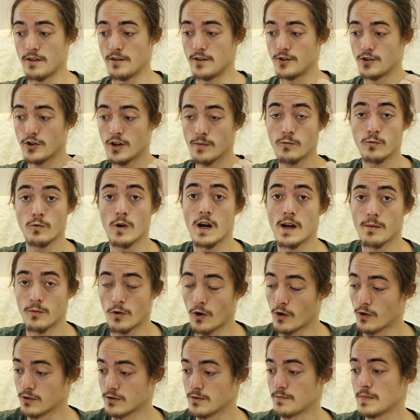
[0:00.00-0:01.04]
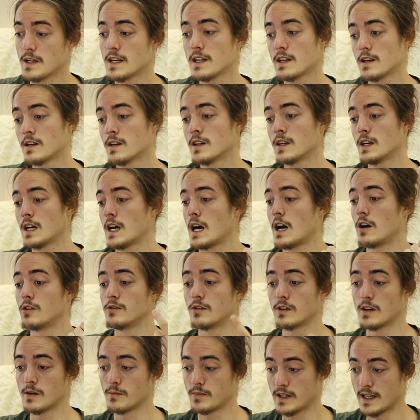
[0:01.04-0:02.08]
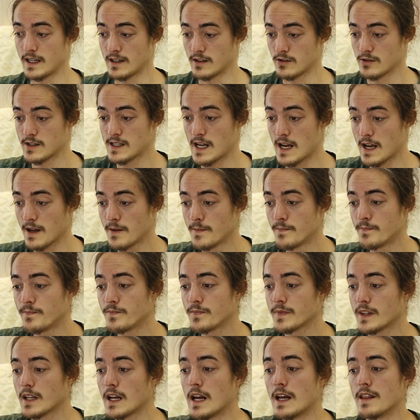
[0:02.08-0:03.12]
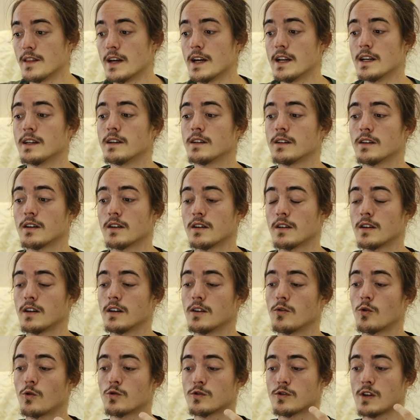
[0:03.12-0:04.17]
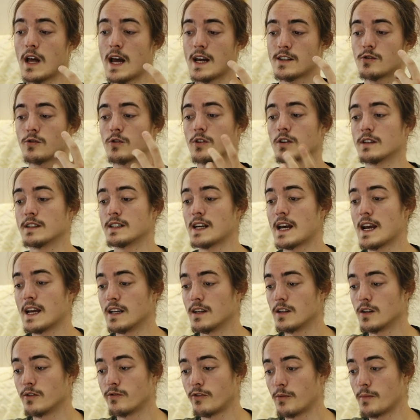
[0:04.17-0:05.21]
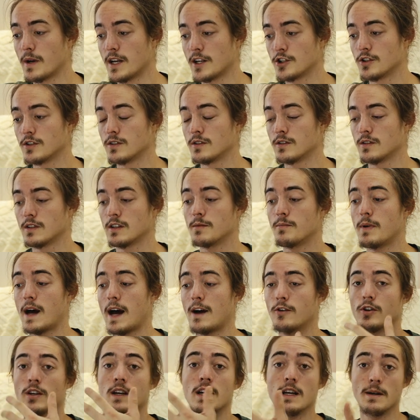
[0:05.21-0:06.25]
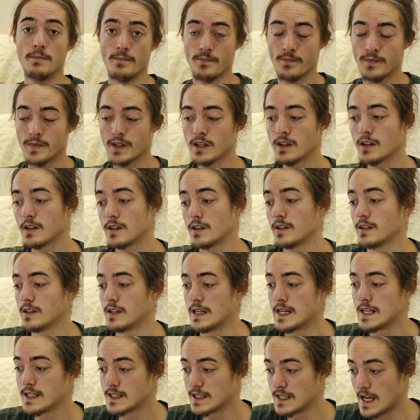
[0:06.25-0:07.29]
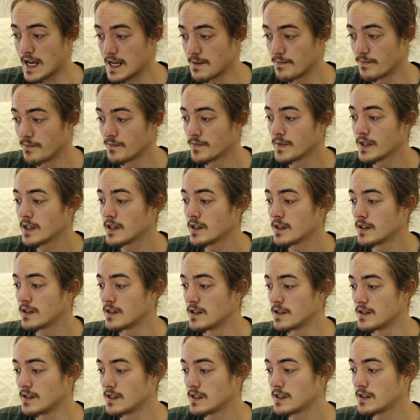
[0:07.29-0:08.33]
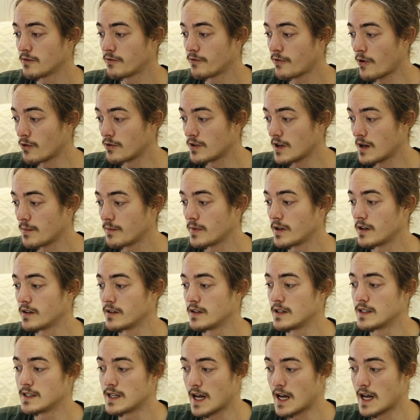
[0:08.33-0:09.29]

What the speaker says: the trip, where I'm going to be, how long I'm planning to stay, and then it also has to contain information about him, his name, his phone number, his